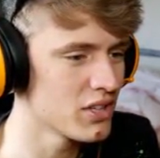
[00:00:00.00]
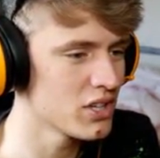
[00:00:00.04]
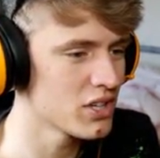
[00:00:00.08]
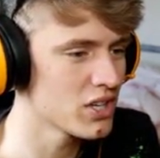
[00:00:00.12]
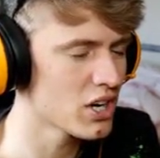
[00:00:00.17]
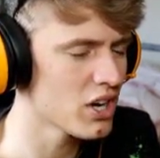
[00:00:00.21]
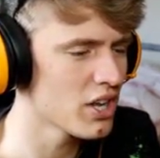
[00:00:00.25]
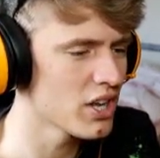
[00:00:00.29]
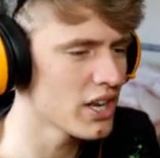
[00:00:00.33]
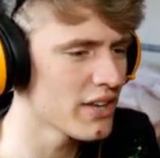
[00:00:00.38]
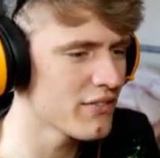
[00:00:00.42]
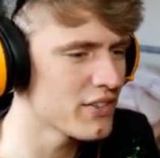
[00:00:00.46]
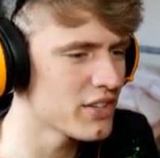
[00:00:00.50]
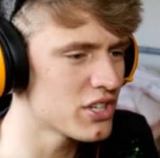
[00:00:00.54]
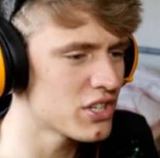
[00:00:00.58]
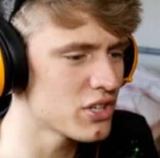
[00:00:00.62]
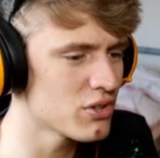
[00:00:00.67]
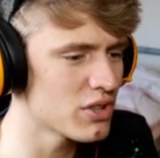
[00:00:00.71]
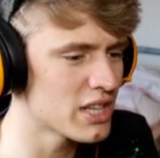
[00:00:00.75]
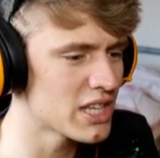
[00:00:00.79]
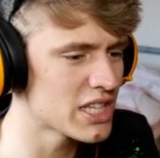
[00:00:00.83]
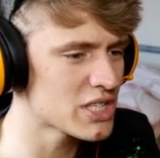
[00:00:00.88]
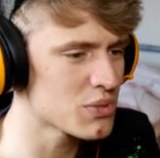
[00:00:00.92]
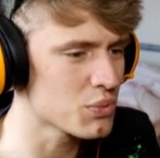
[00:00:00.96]
You can't even
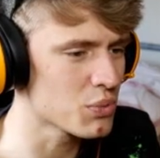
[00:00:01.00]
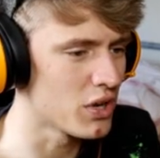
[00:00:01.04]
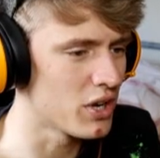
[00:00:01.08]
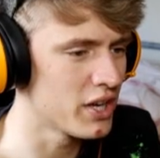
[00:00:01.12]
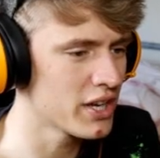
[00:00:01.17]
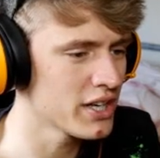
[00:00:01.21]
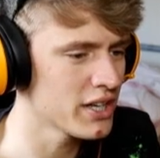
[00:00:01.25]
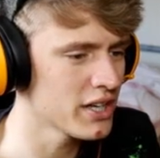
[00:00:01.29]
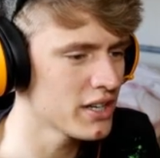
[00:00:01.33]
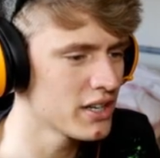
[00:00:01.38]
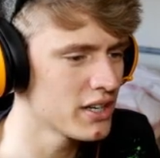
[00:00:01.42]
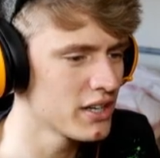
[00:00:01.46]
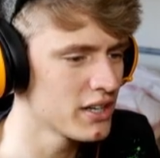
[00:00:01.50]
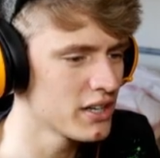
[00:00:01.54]
do this one.